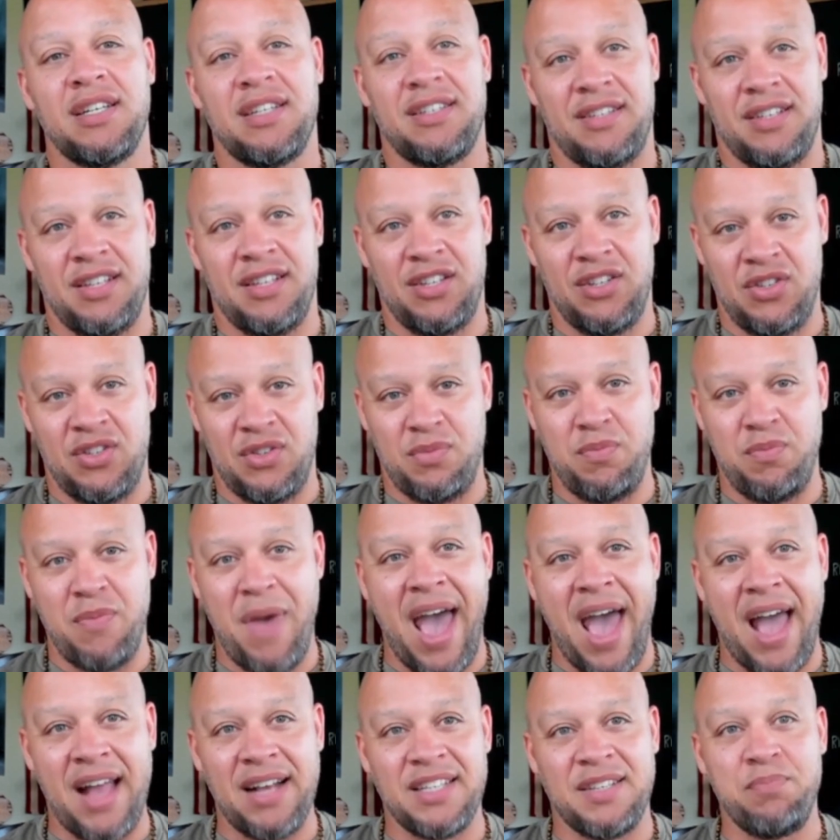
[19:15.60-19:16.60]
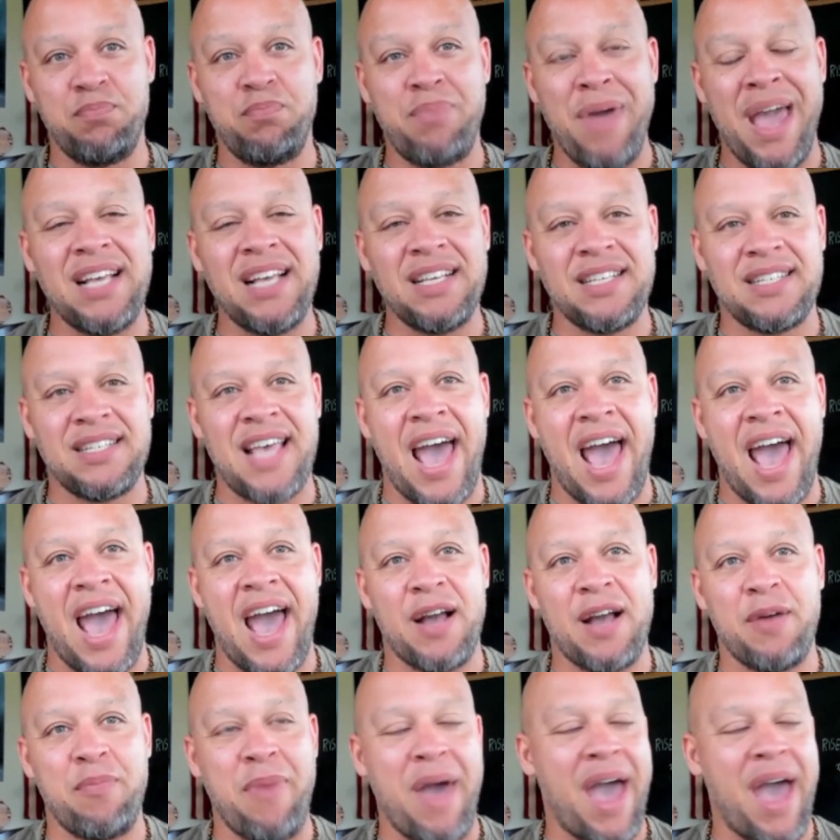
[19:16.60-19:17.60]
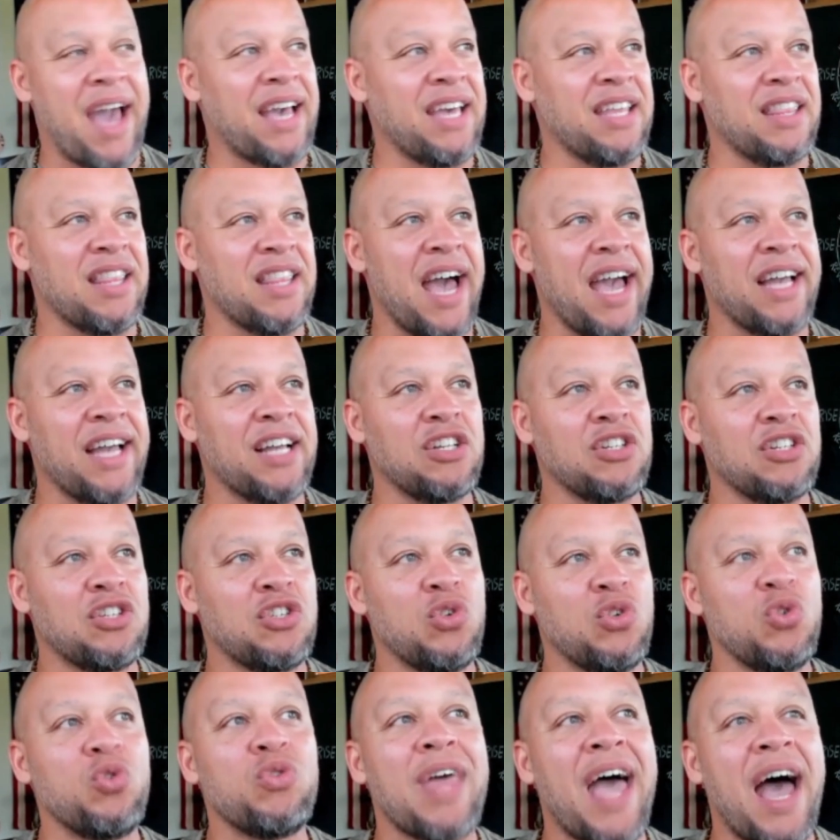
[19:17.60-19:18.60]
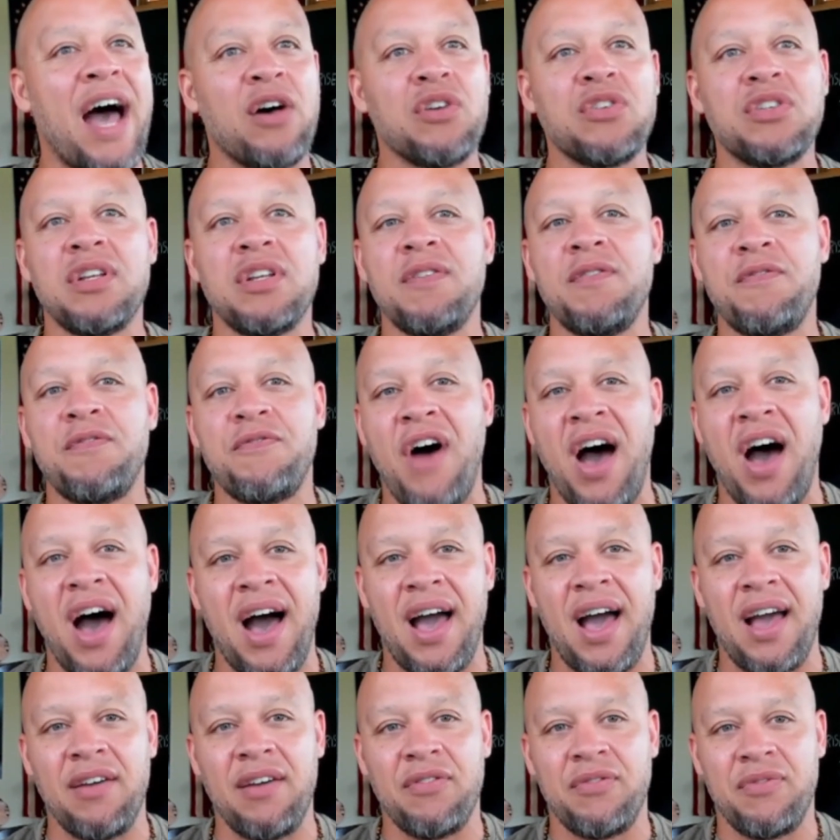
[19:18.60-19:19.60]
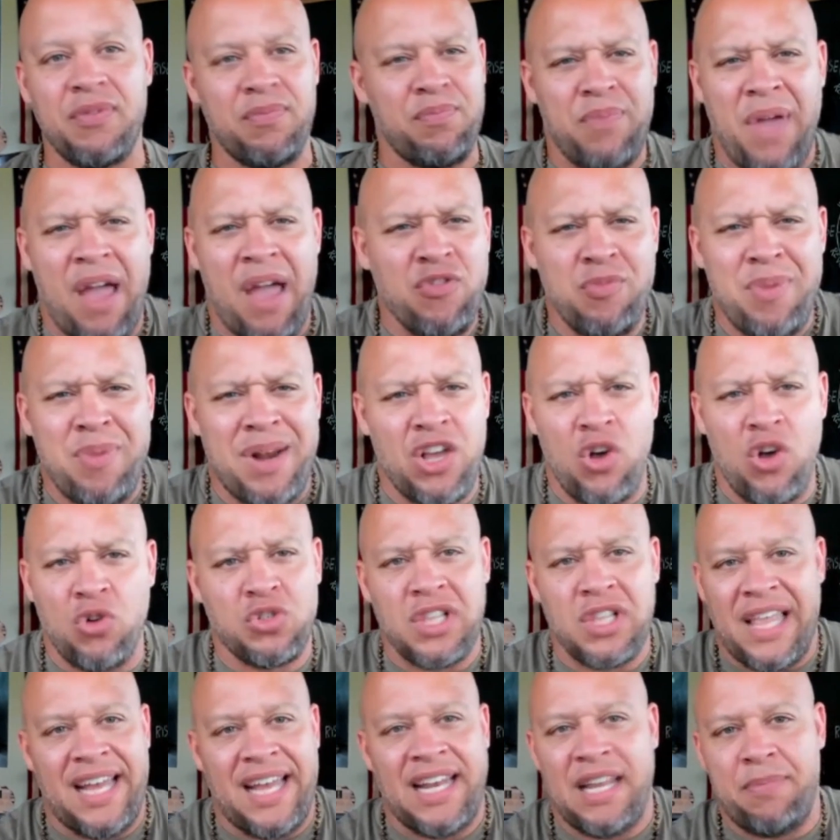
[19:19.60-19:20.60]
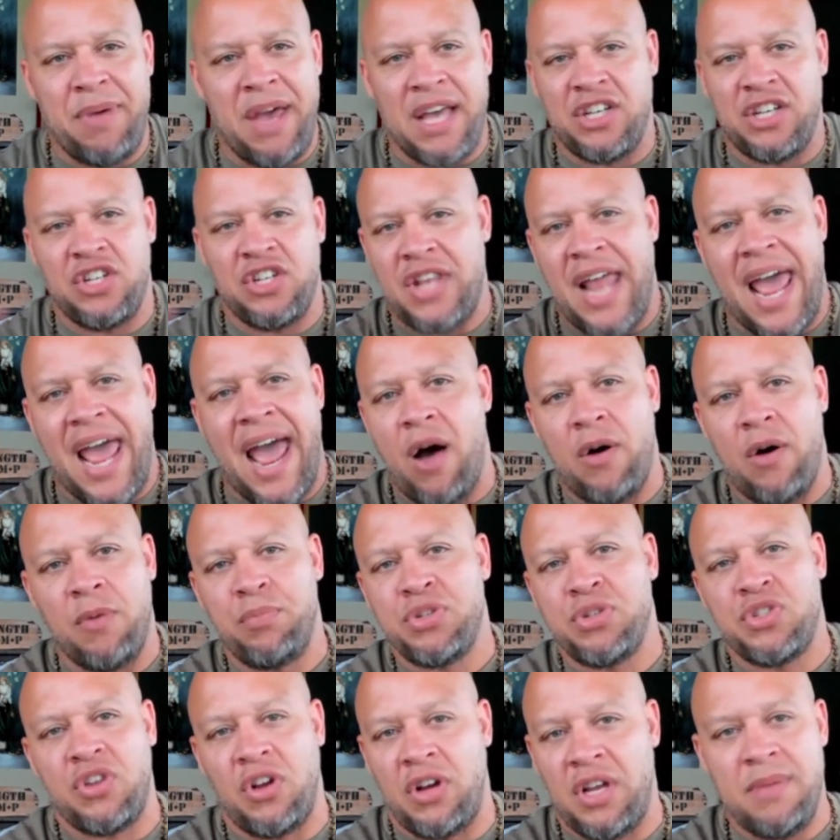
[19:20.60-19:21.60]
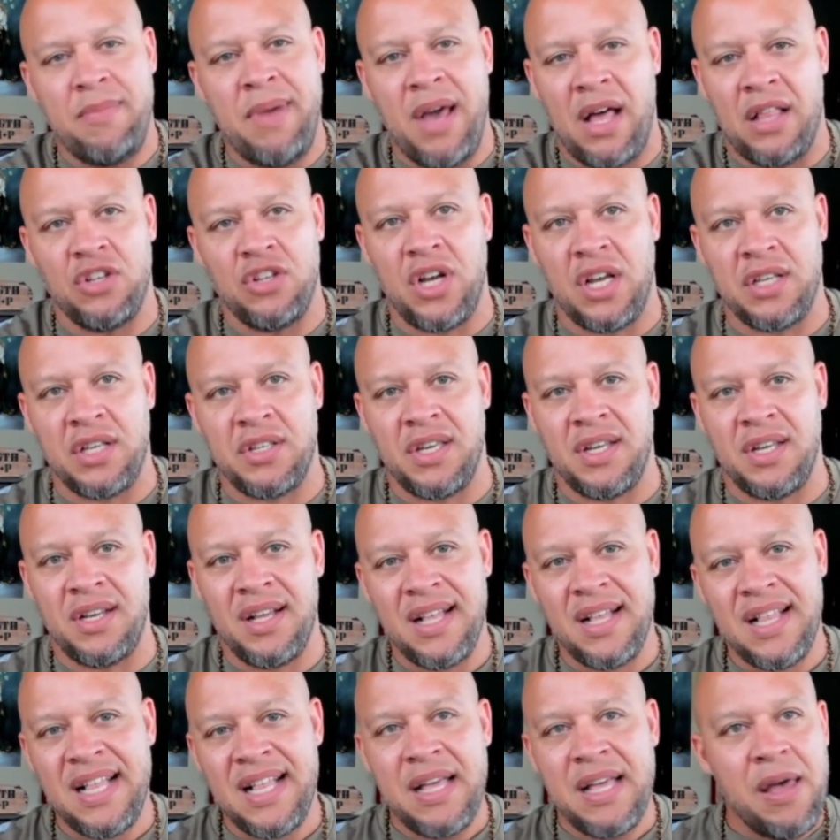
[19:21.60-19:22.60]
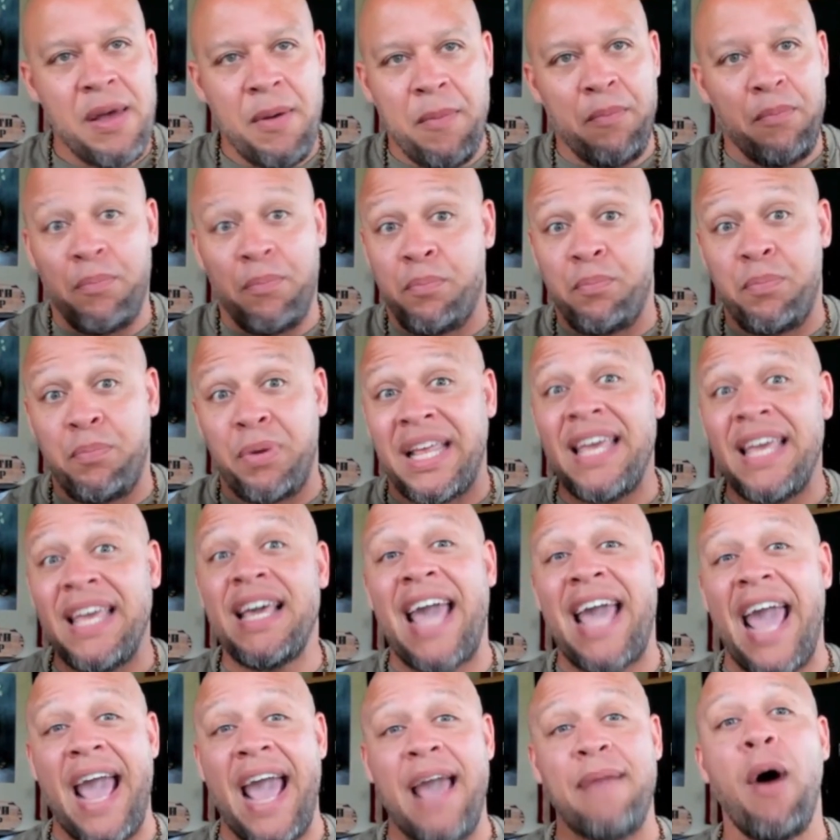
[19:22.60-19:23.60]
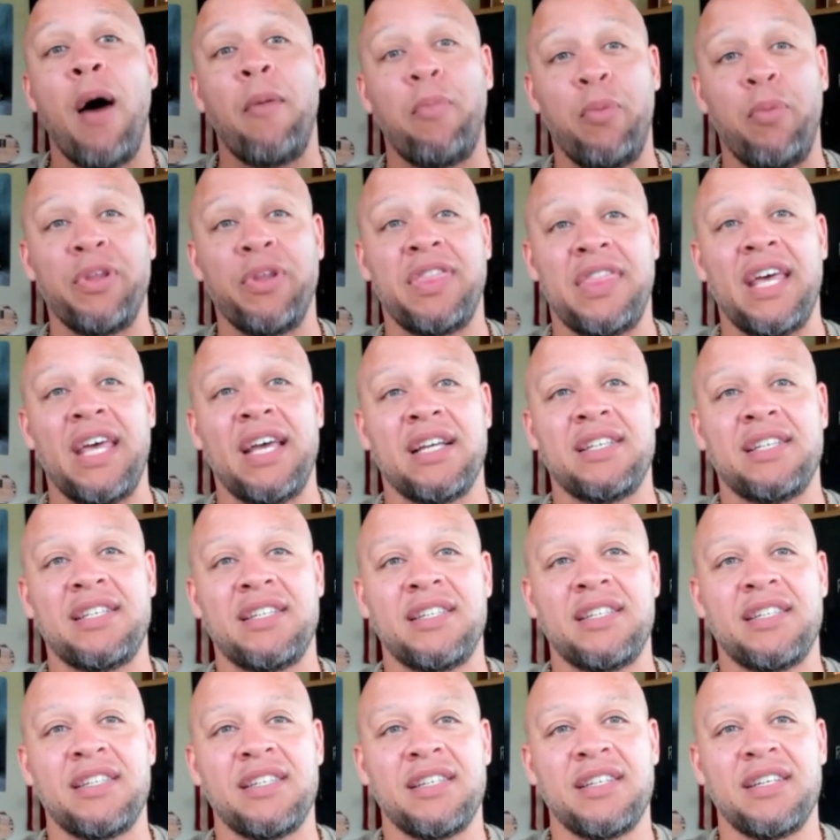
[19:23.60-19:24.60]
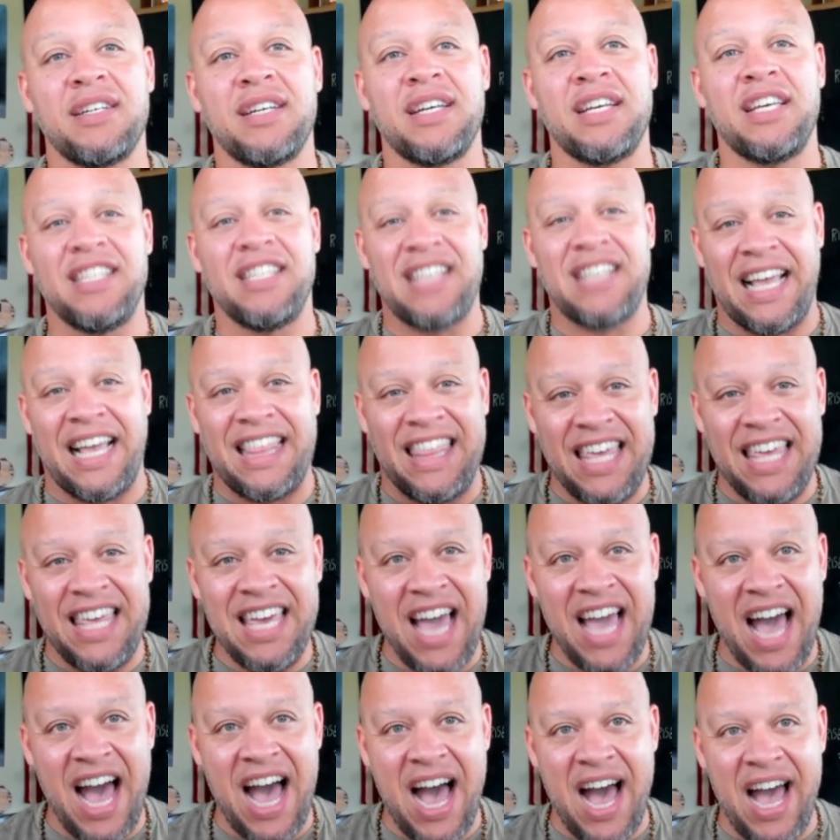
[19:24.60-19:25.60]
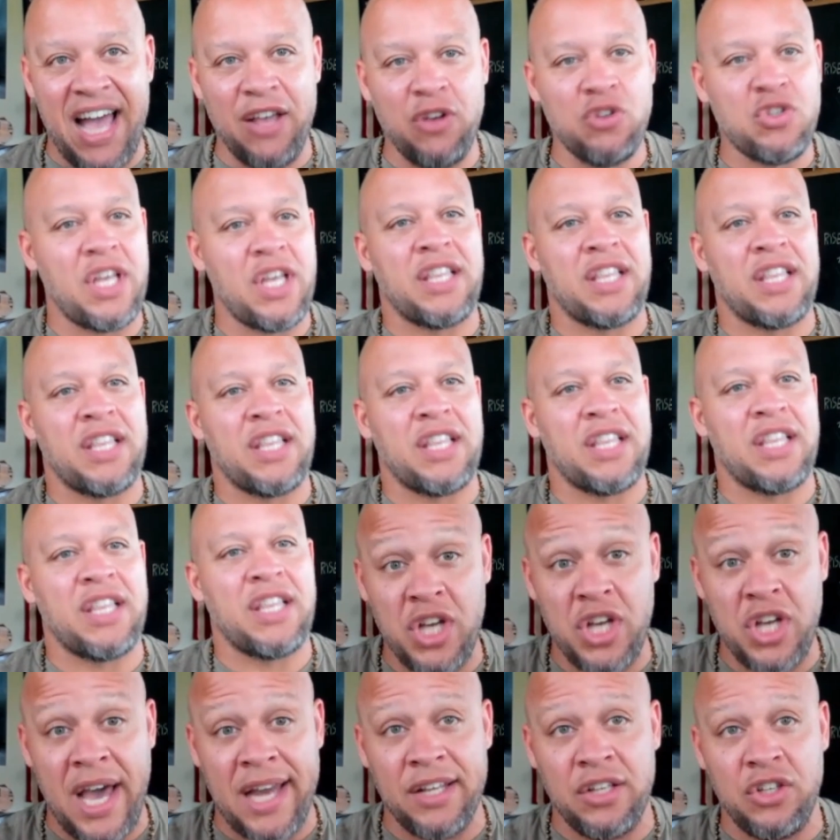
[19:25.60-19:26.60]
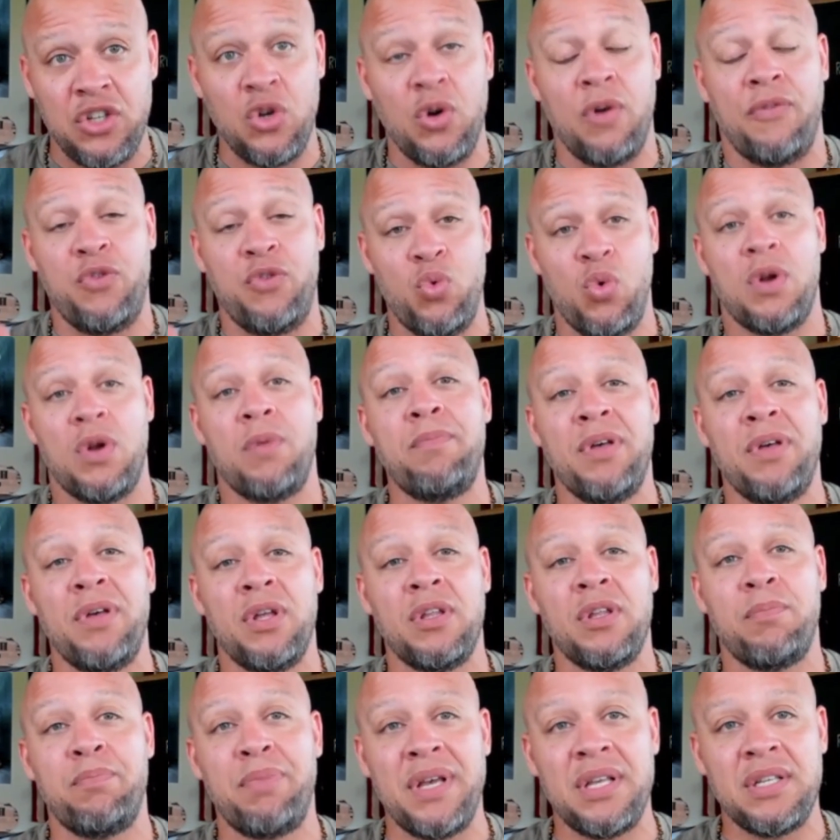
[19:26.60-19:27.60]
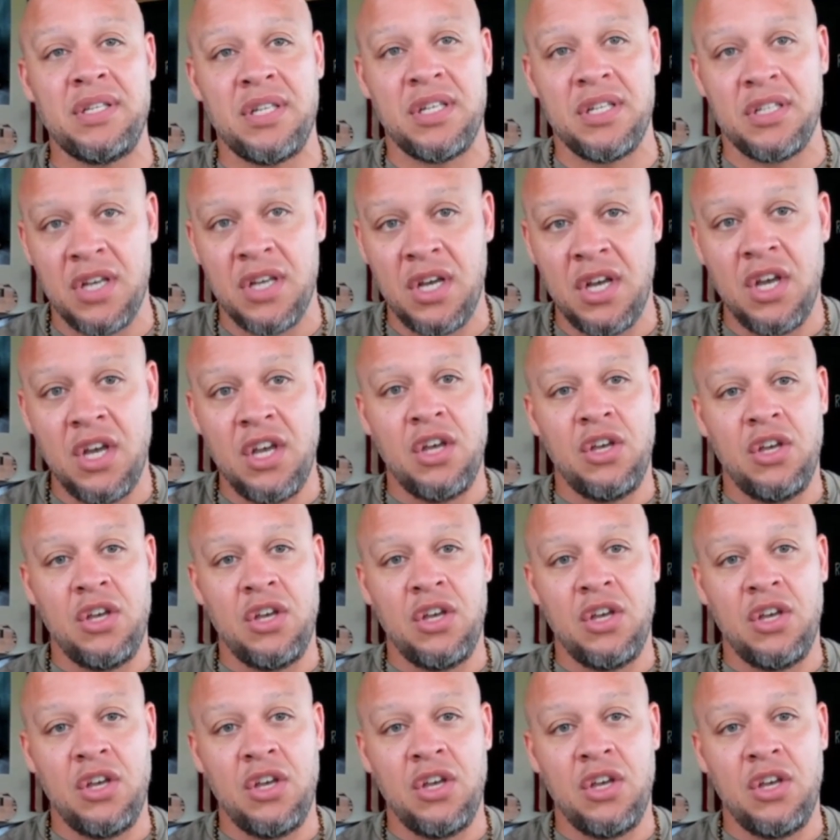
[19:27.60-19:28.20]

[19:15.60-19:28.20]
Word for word: This is Matt Bacak back in like 2005. Everybody goes to landing pages now and puts their email address in. But he came up with this. He's like the guy. He was like, this is what you got to do if you want to build a business